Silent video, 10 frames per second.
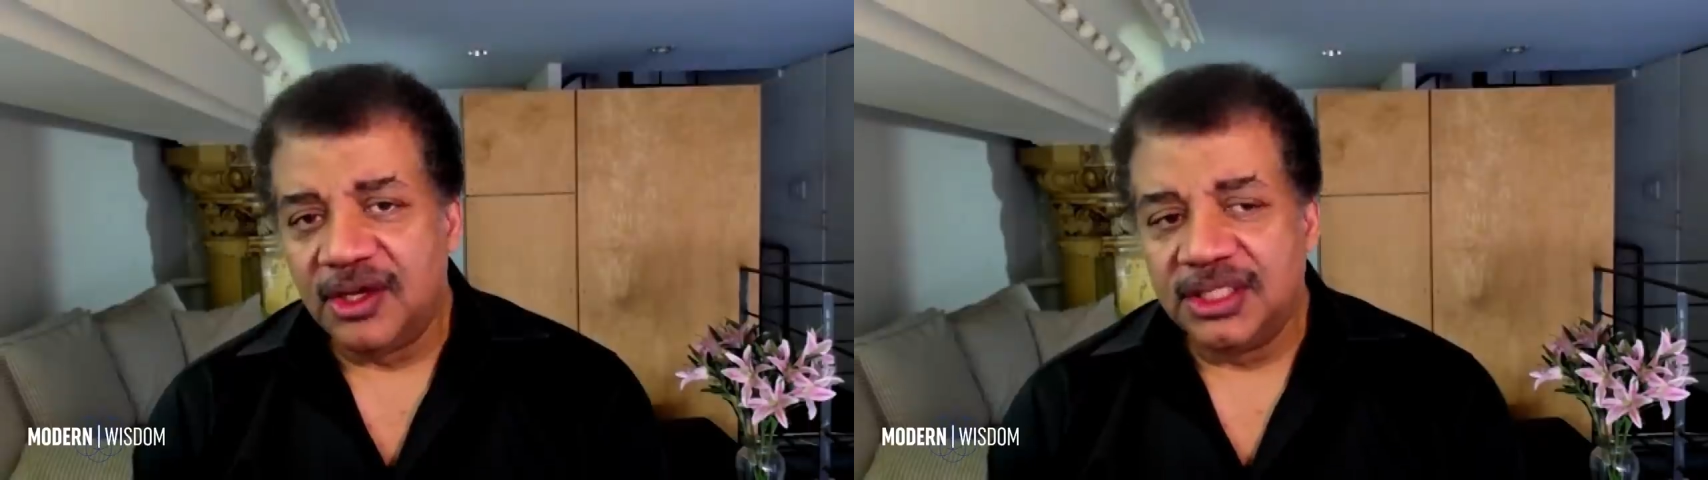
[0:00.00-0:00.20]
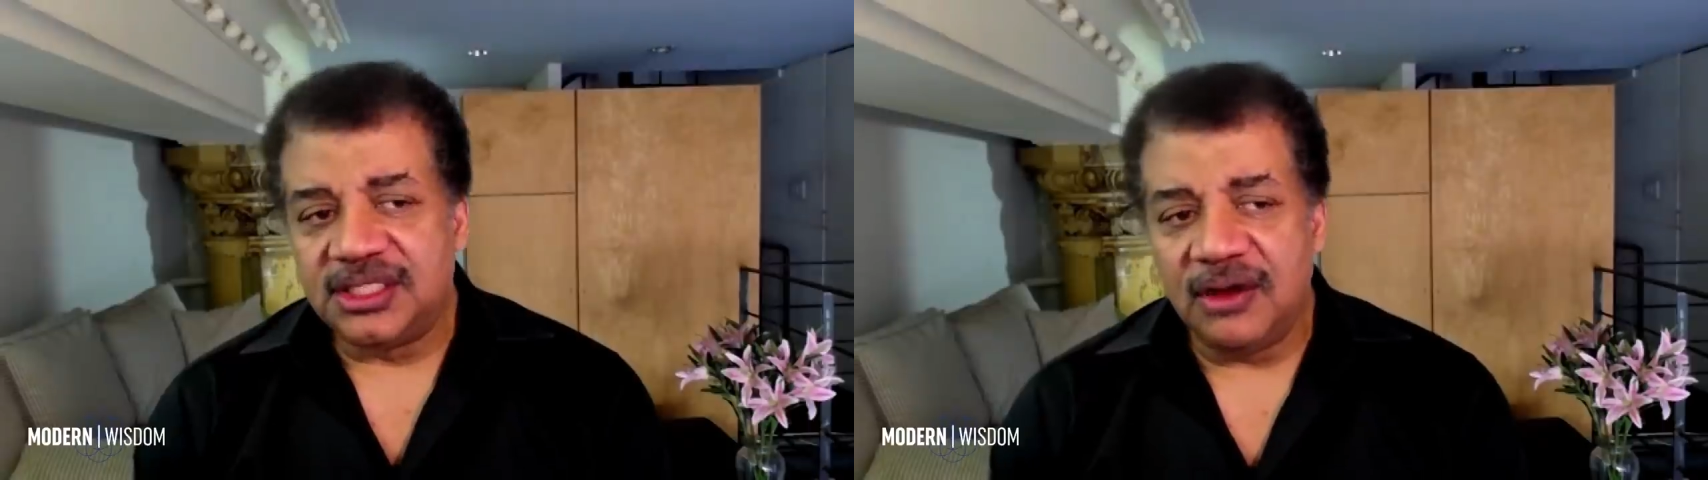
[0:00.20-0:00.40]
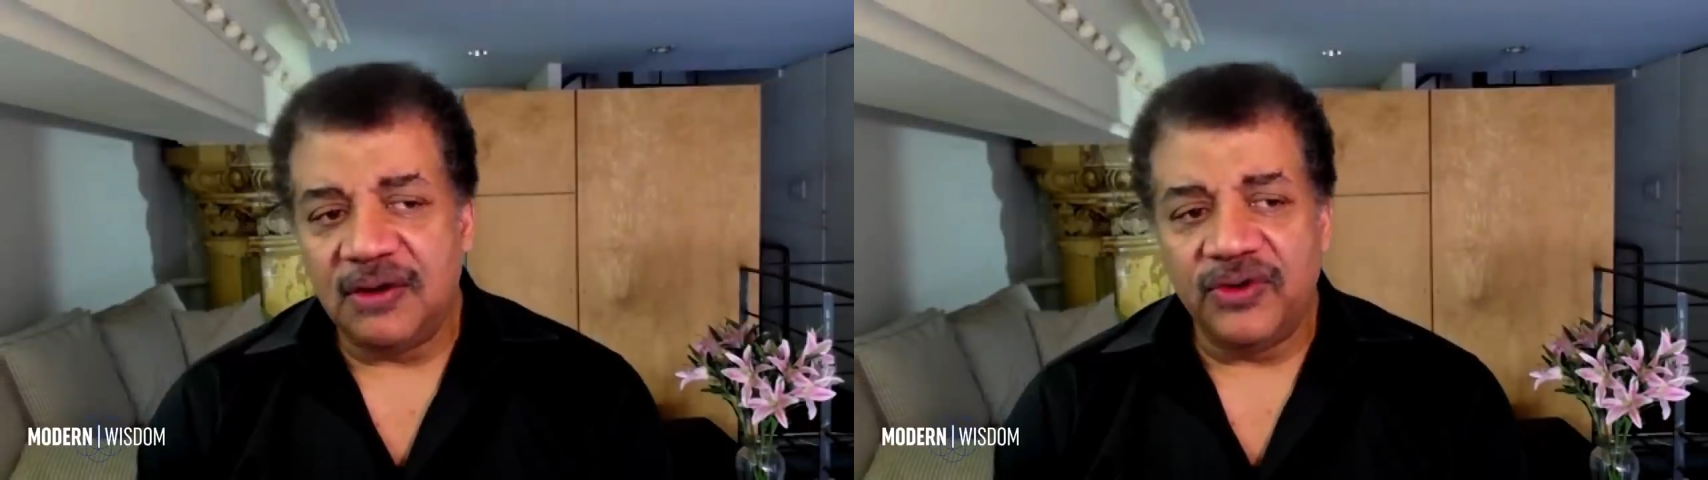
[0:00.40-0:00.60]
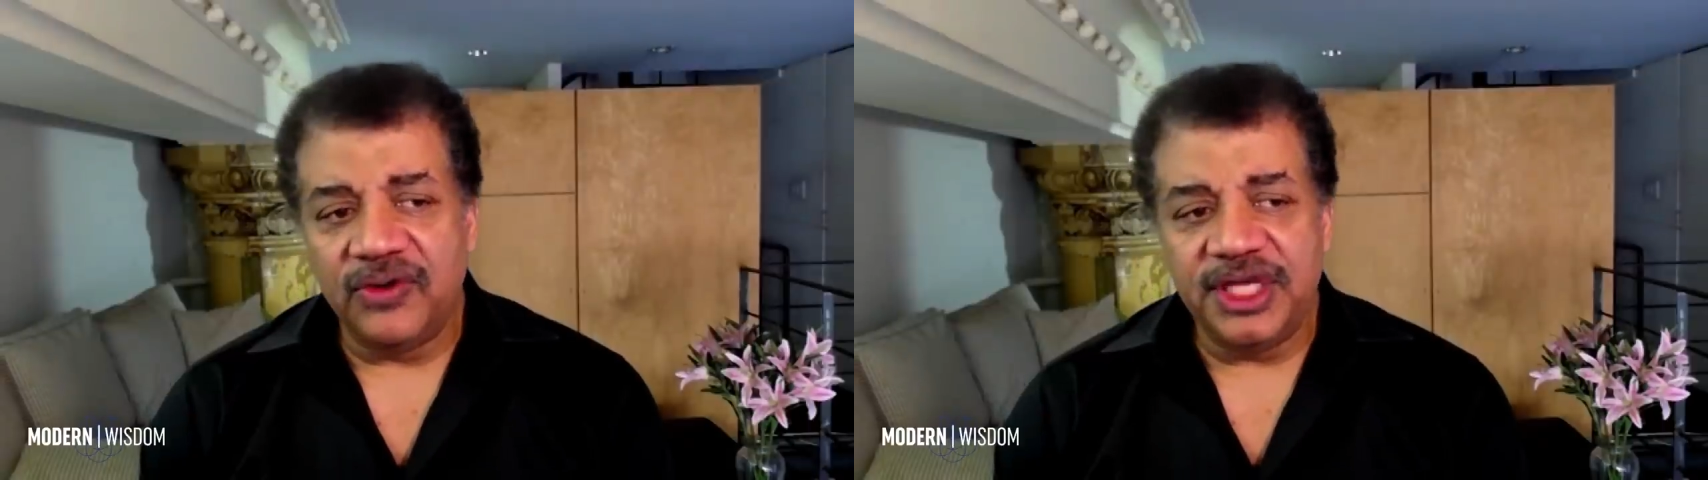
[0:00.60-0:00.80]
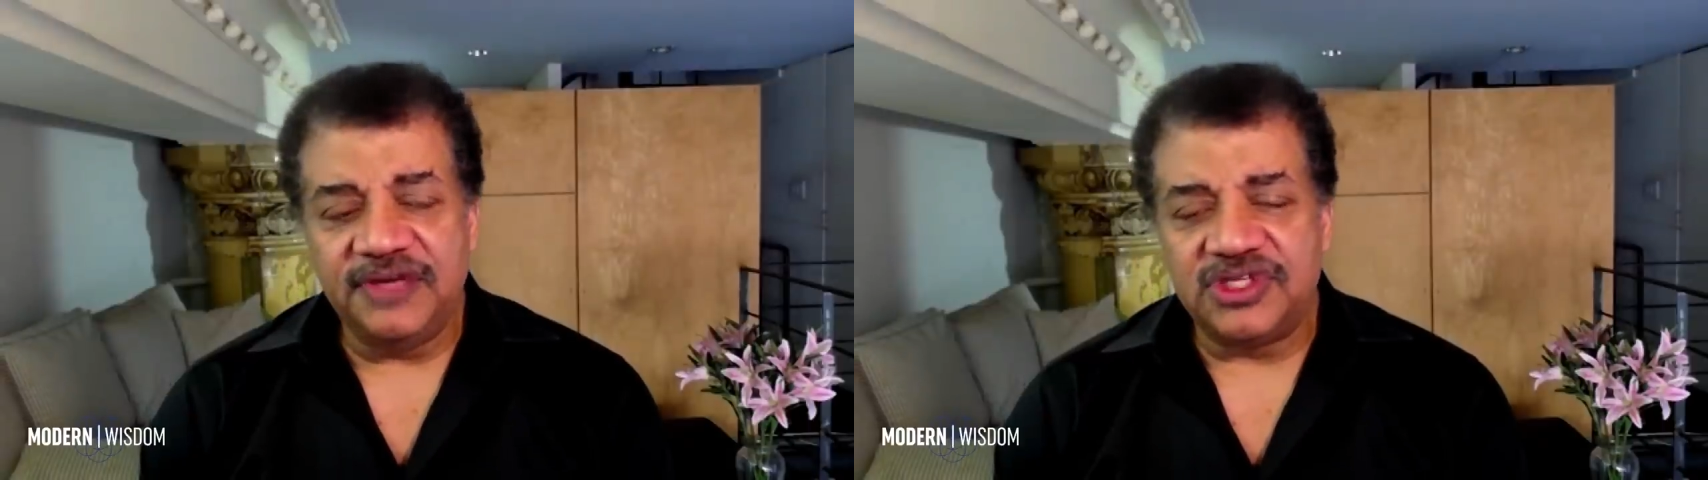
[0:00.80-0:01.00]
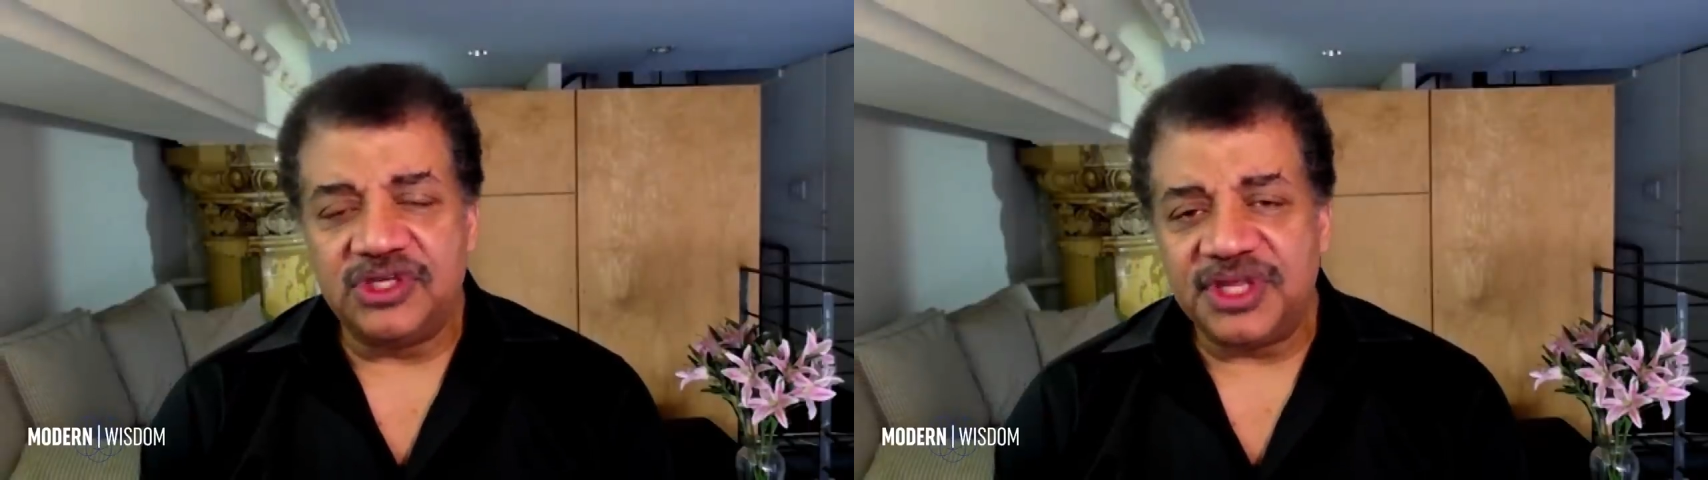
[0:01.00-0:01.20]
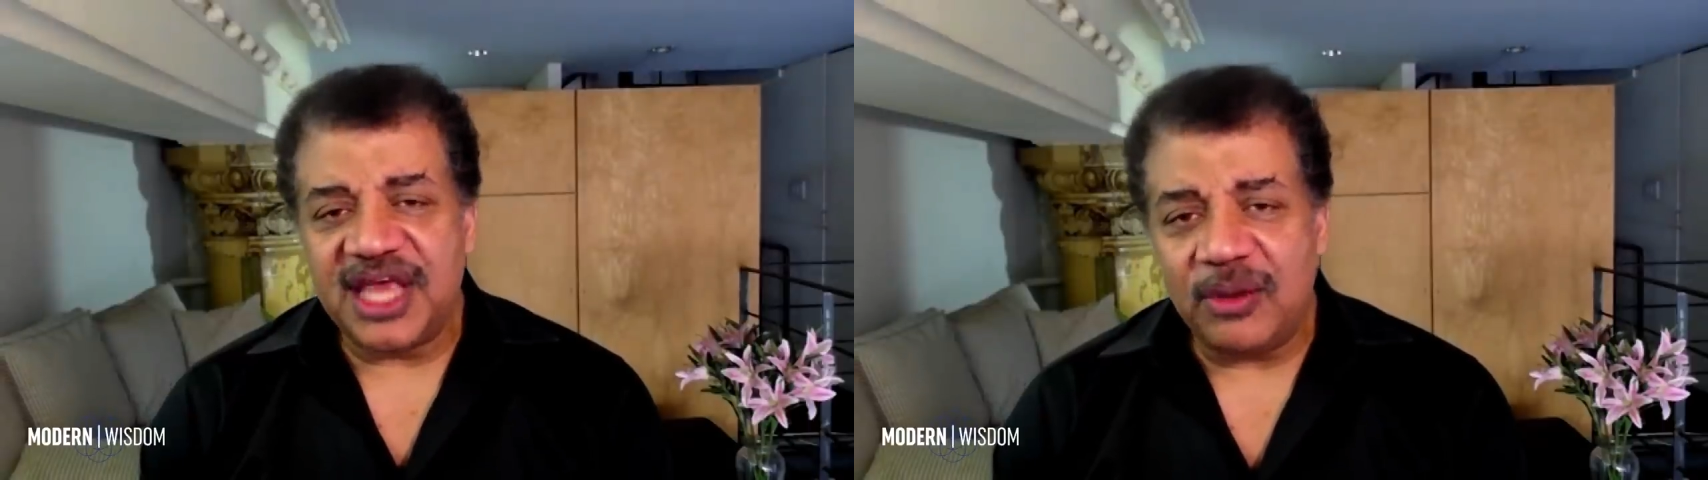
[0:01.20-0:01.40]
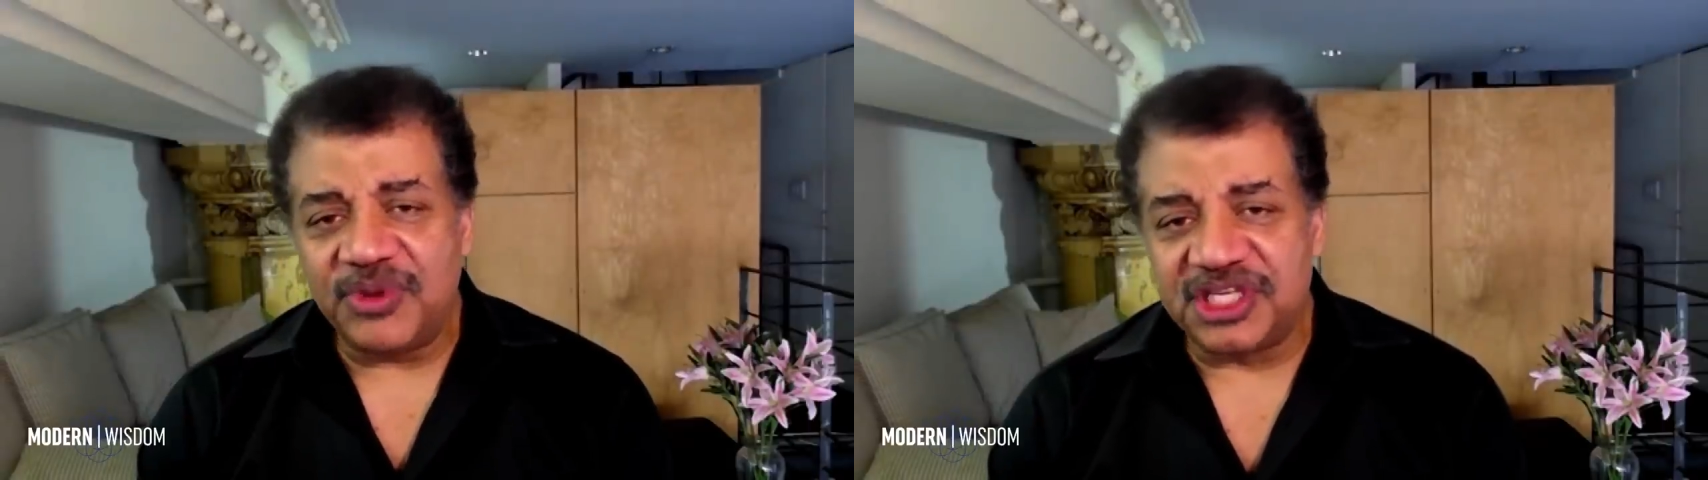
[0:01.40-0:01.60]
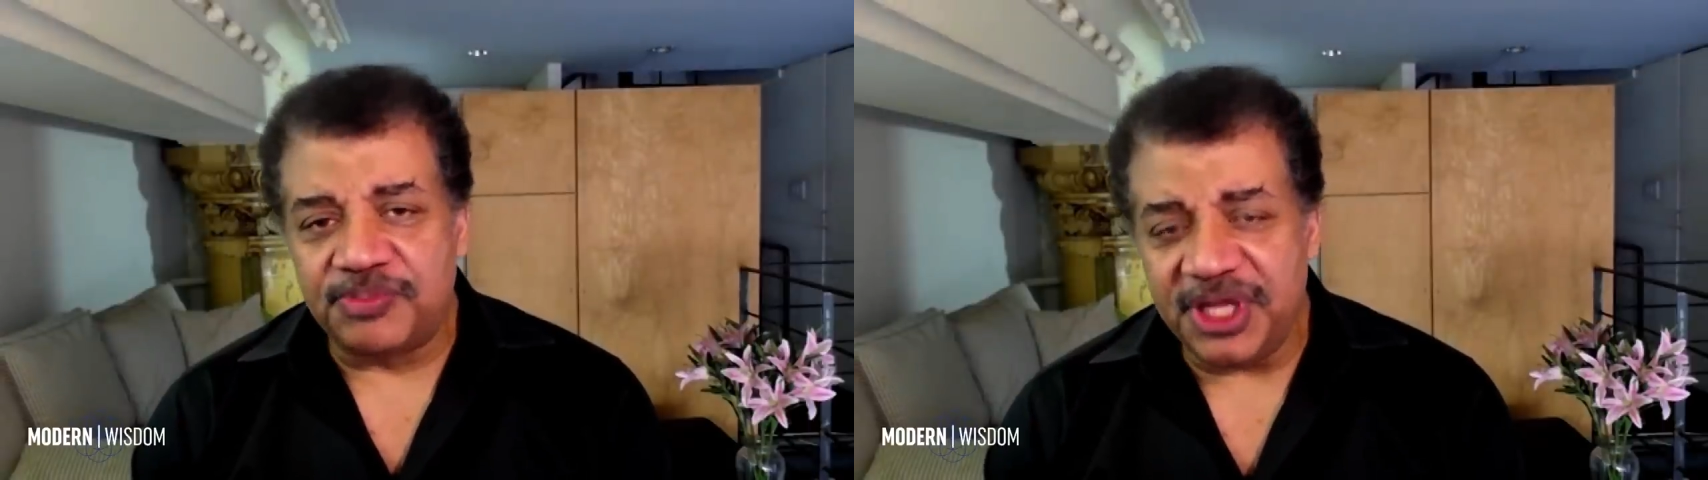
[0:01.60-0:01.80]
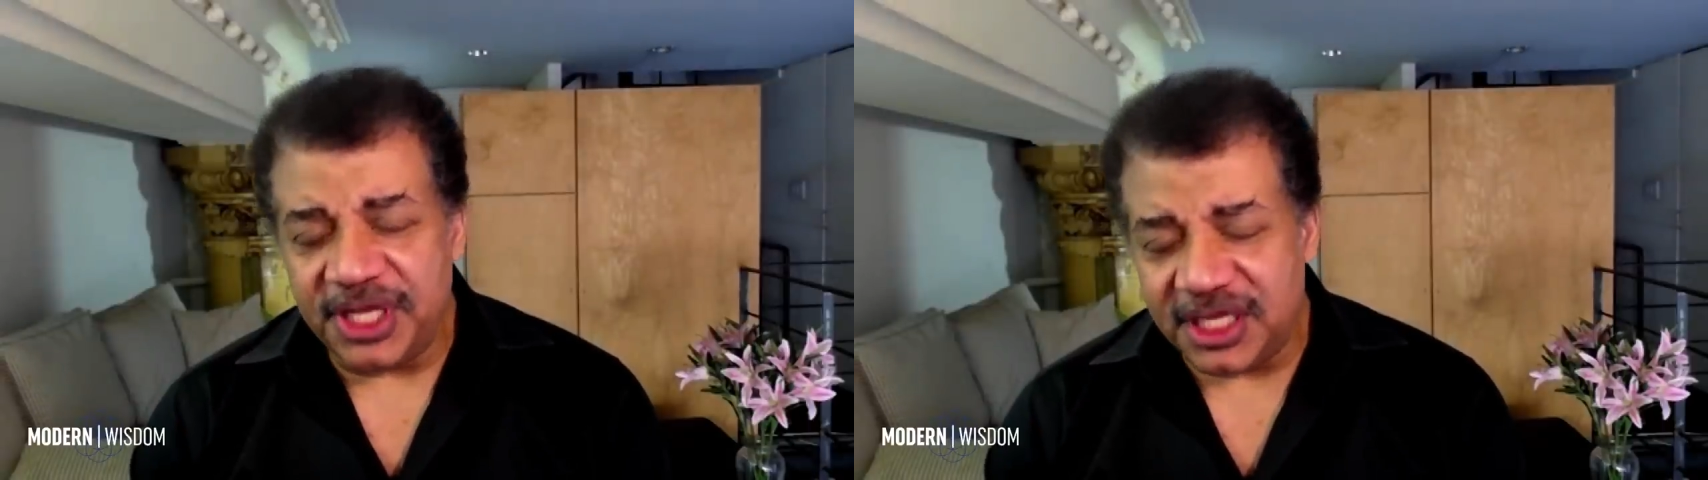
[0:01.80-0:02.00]
So he was doing that with his
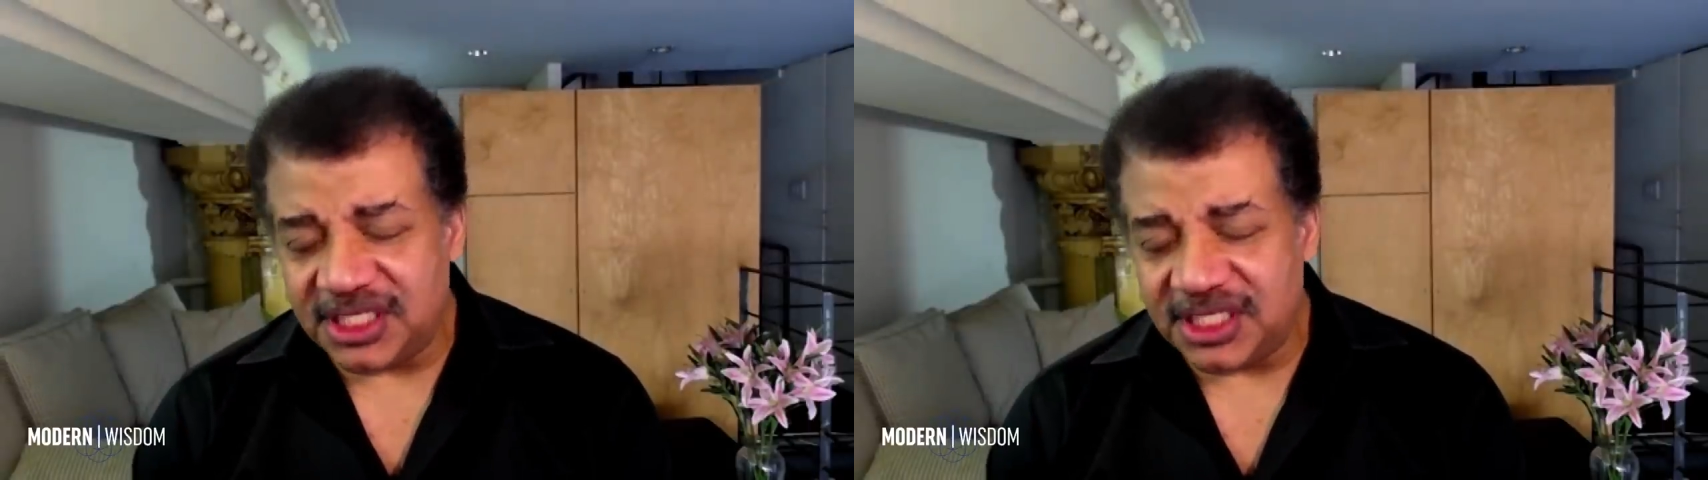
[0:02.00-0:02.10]
billions,